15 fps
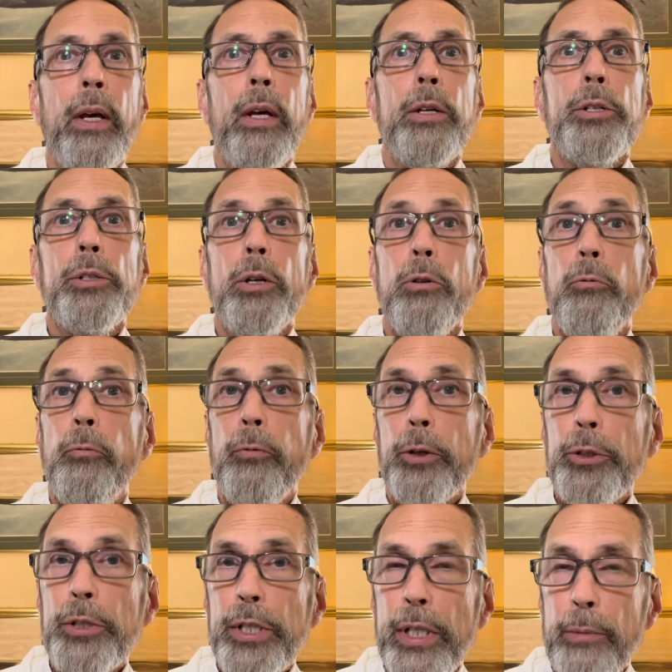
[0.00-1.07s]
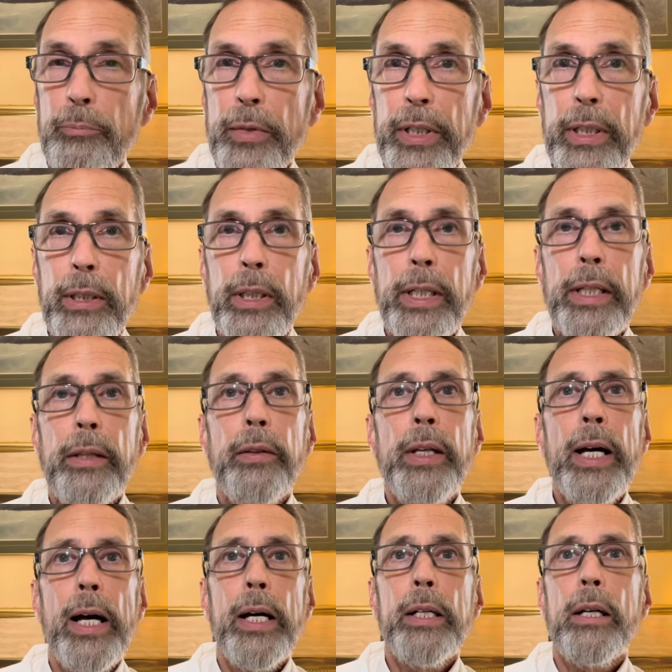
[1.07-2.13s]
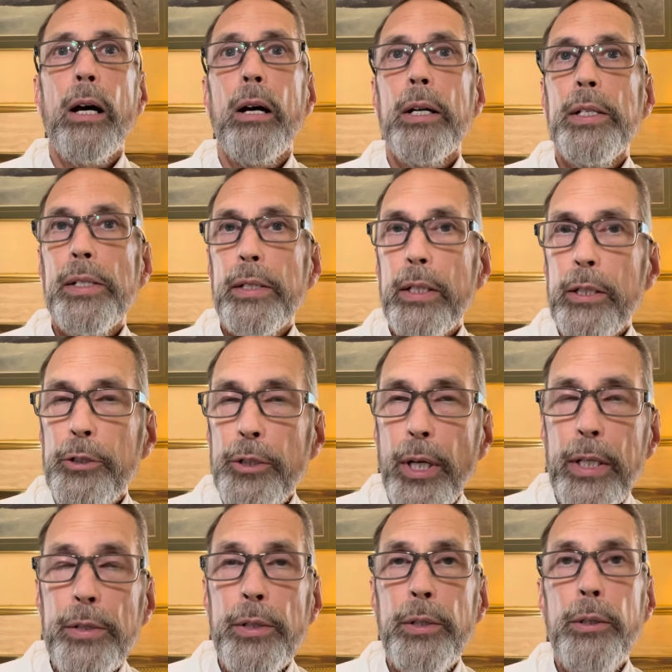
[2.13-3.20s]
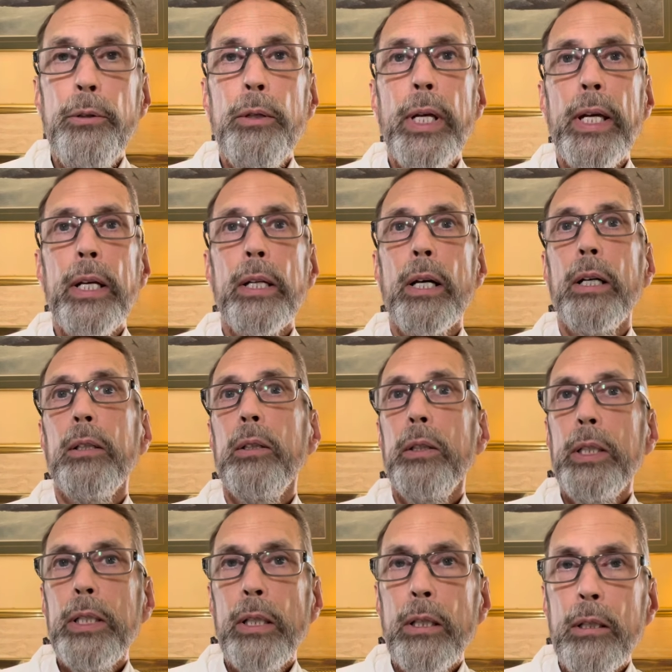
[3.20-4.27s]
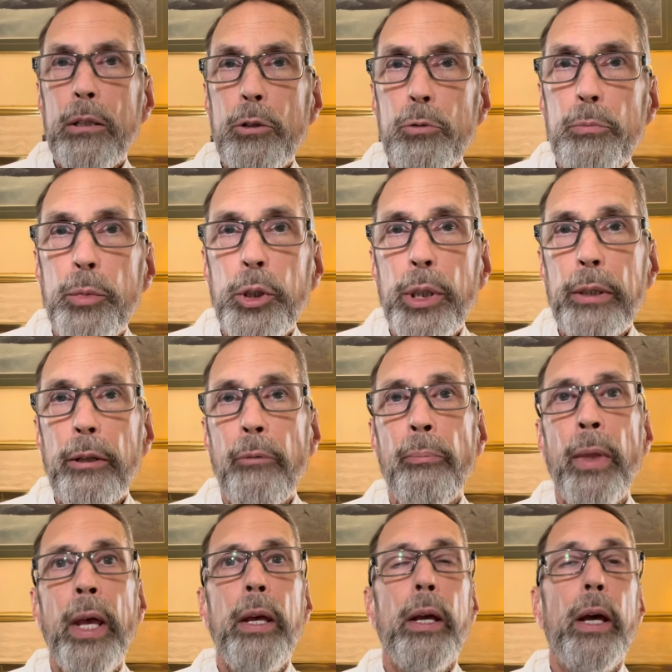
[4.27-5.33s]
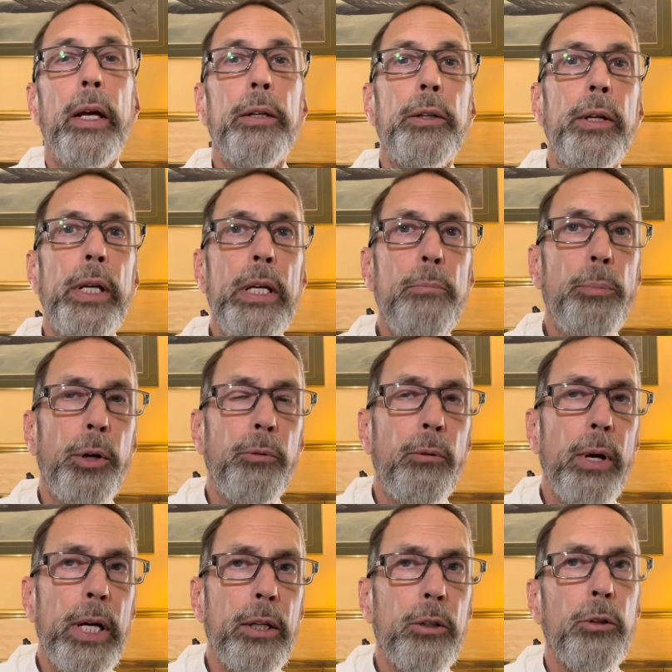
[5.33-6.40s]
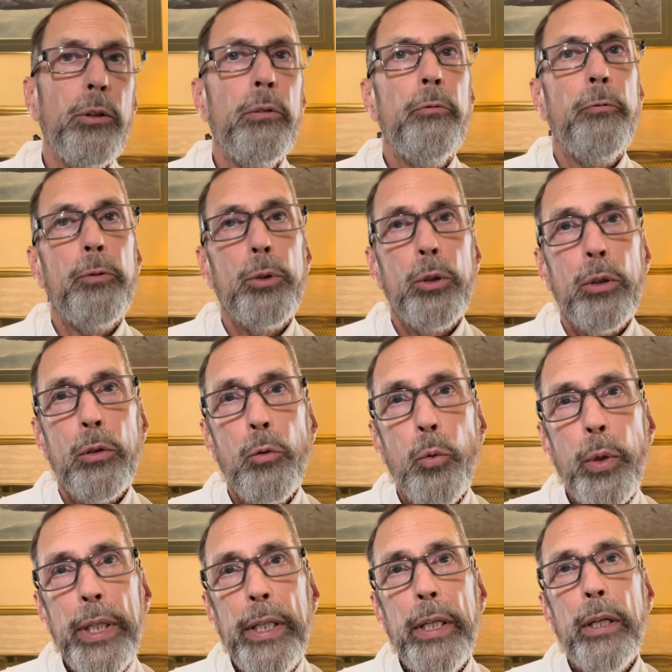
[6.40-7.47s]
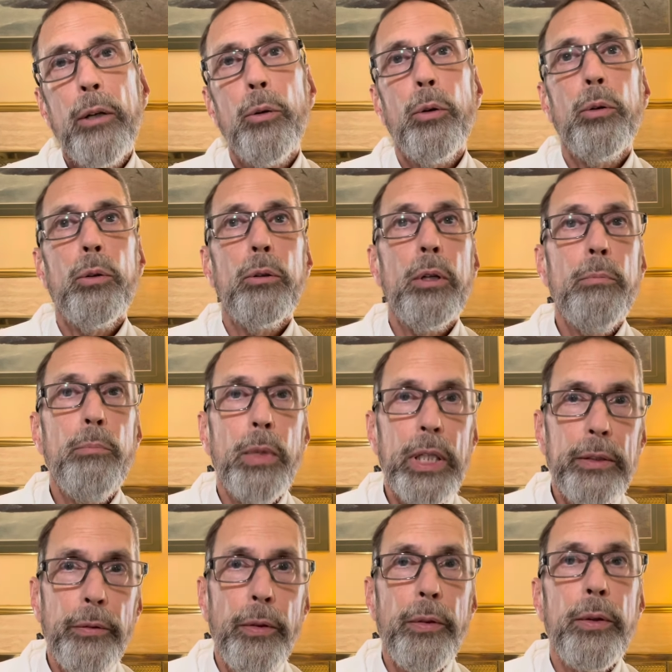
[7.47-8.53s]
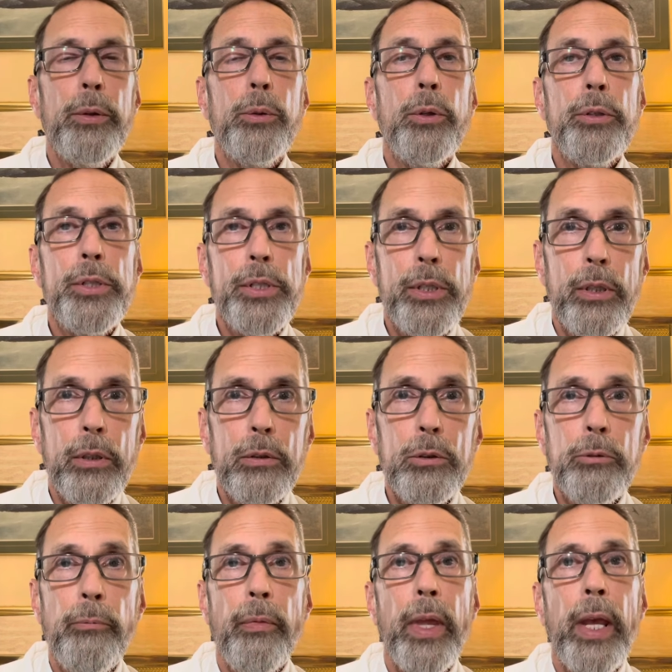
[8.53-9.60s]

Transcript: So for something like that, I suggest you get a little notebook and keep a record for a week or a month or so,